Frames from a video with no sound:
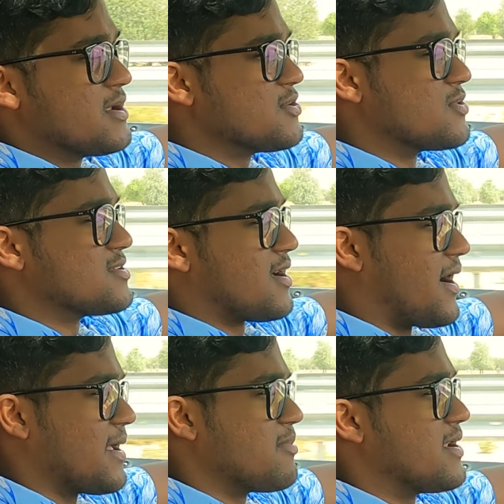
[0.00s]
hear the words
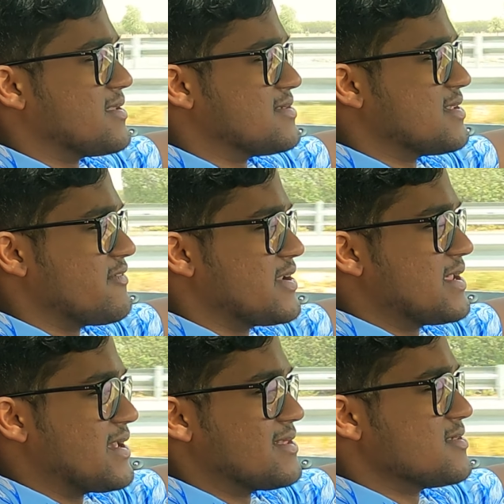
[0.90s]
hybrid and
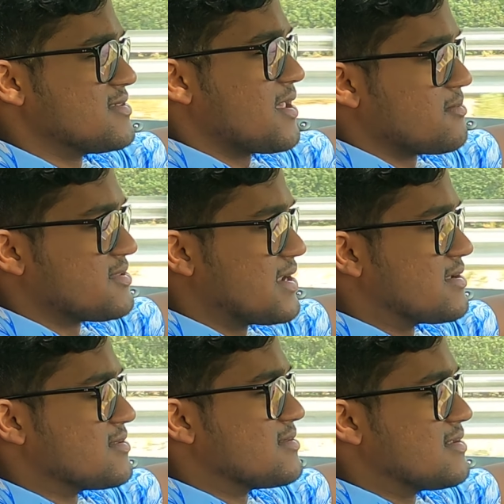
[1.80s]
CVT in the same
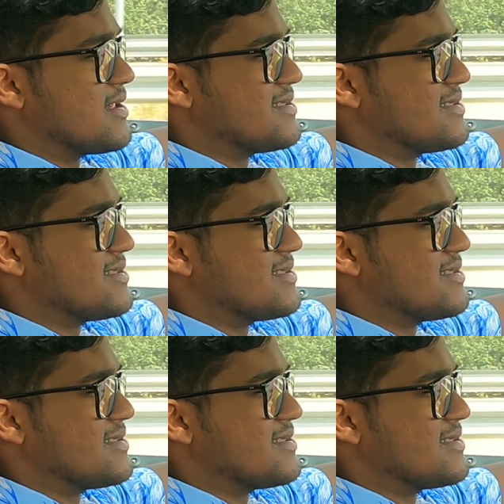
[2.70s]
sentence,